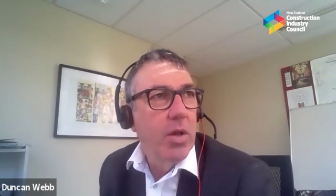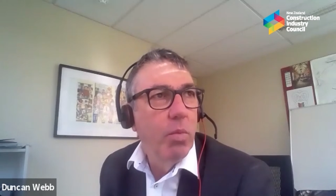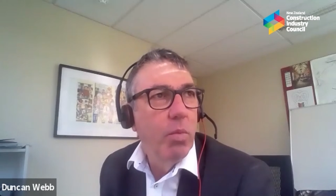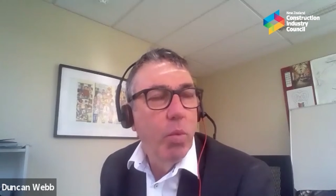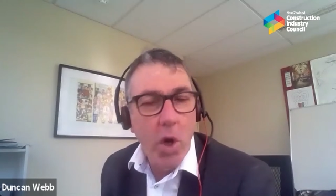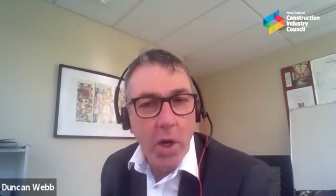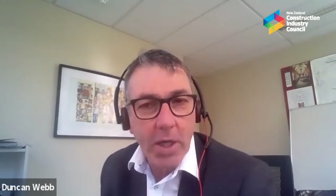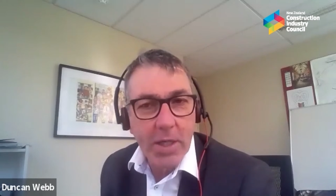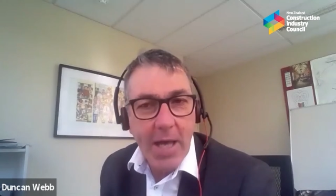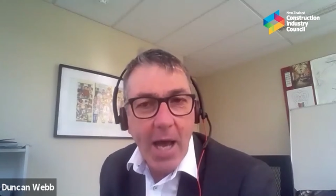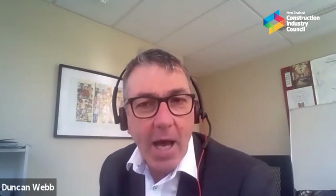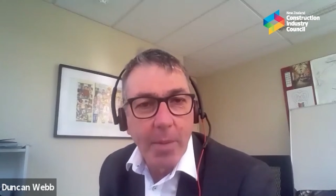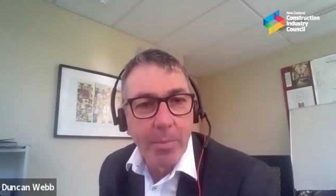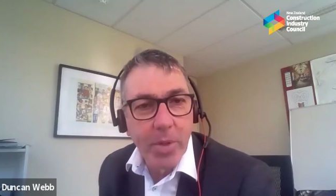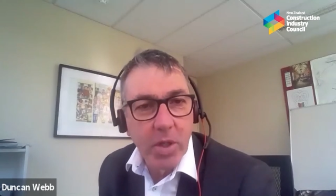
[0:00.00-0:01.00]
worked
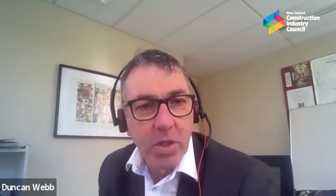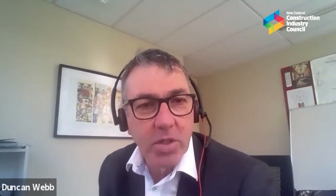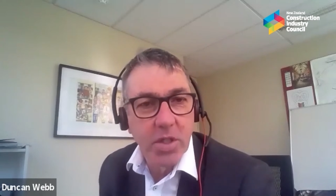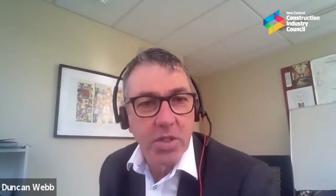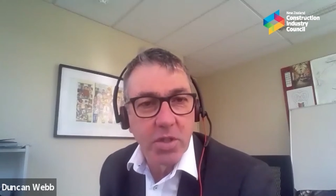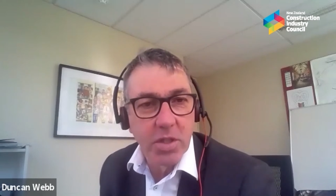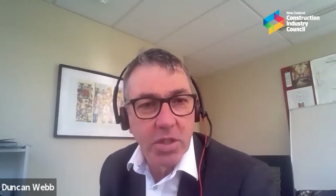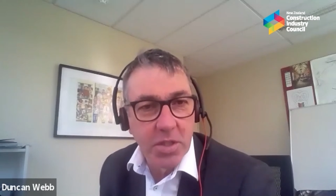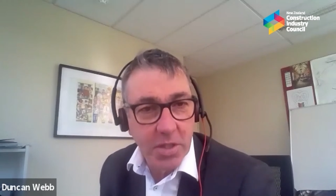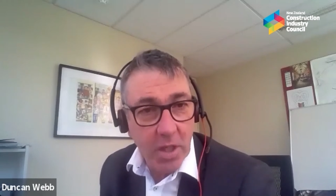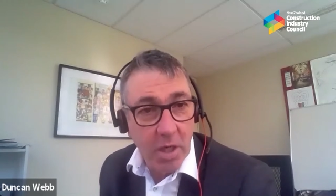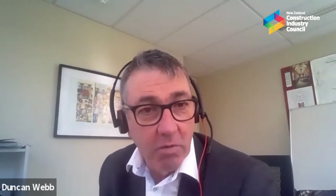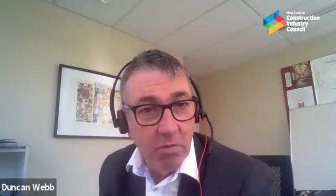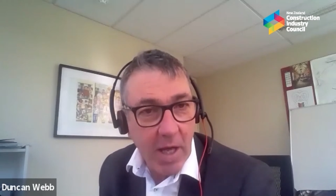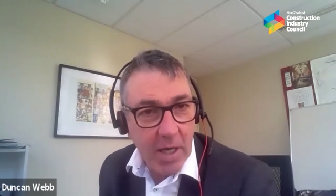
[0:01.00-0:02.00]
out because it's still
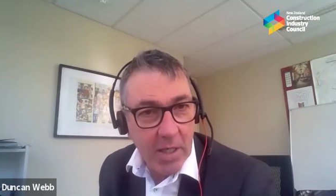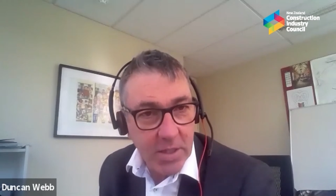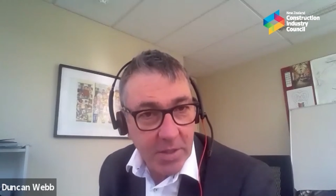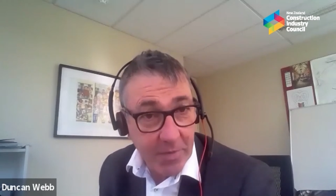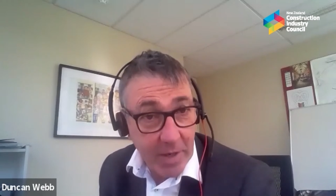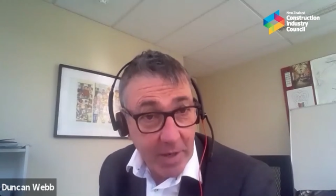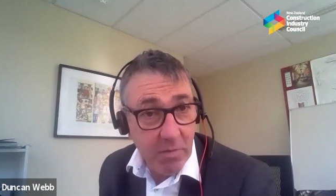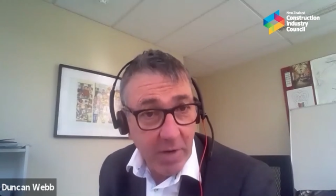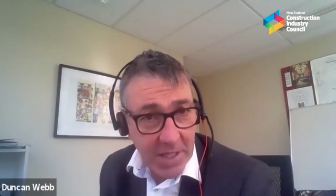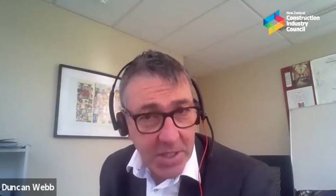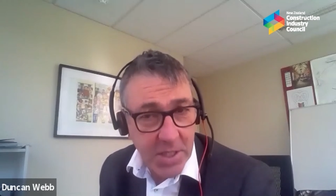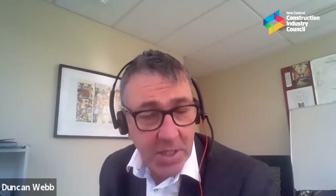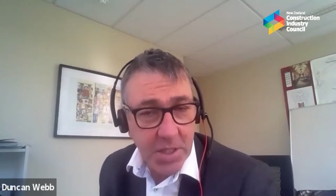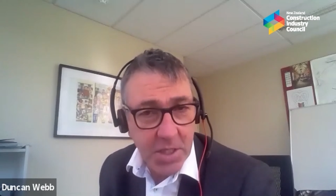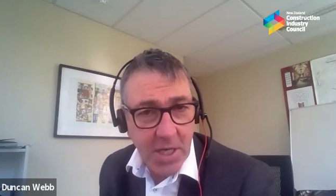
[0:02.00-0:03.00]
a relatively
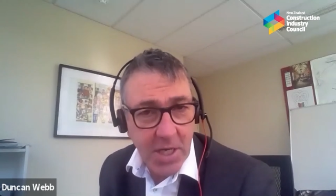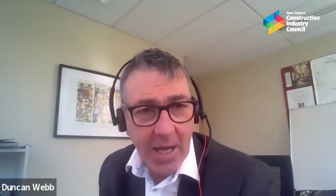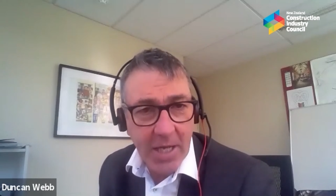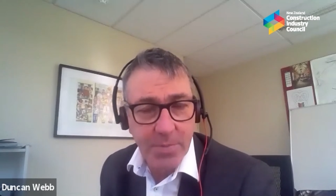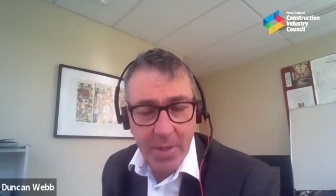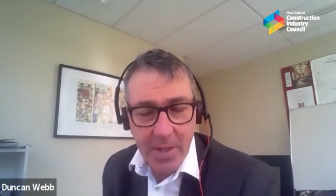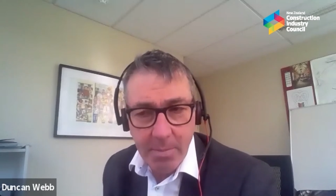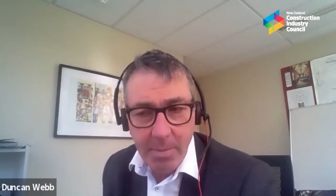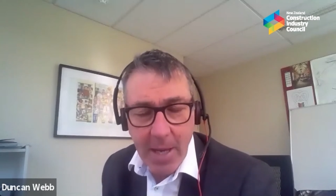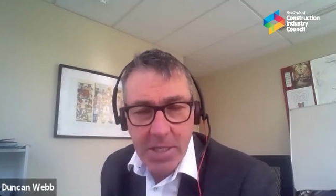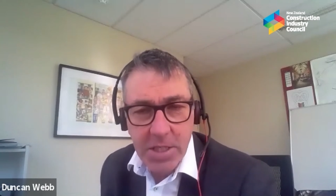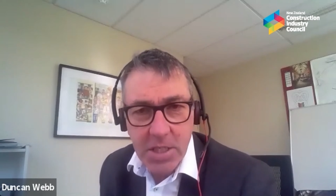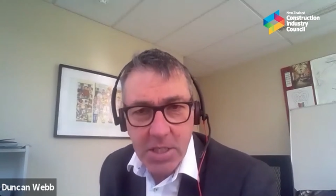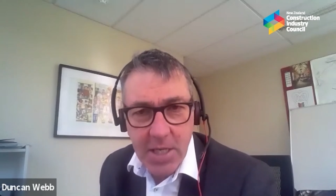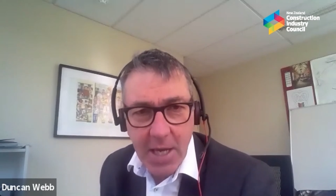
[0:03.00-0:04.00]
recent change, but the
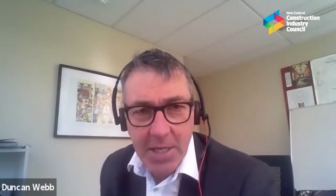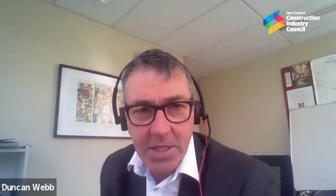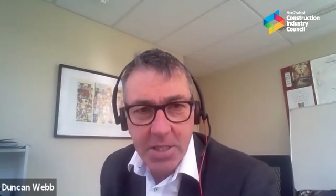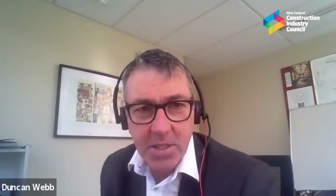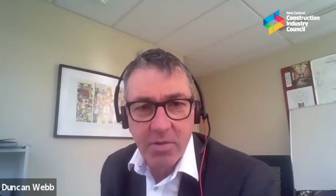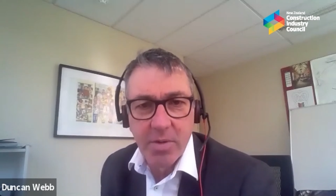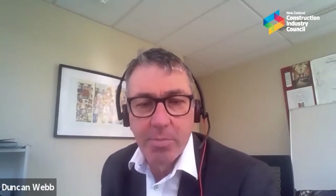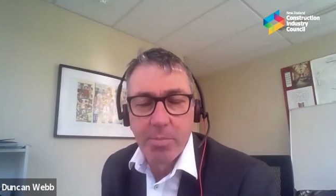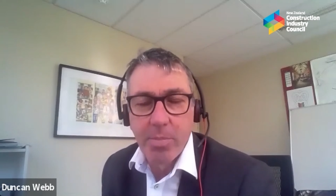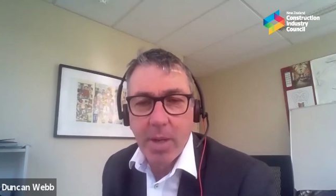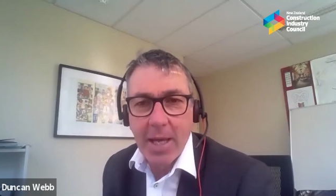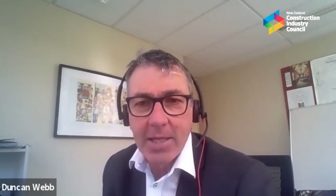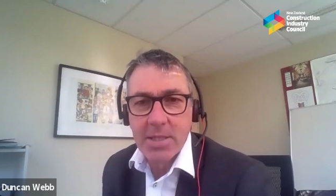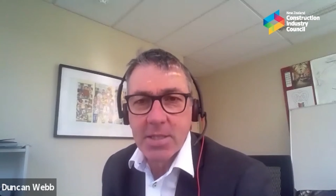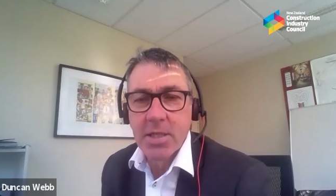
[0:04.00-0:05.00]
major changes are in
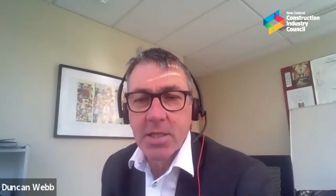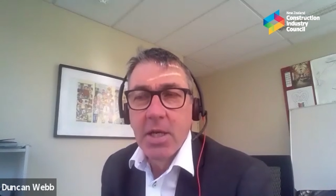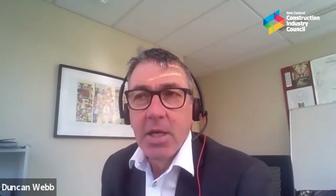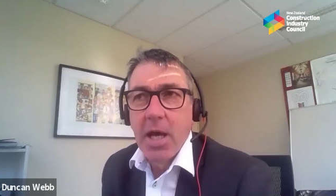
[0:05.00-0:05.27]
place.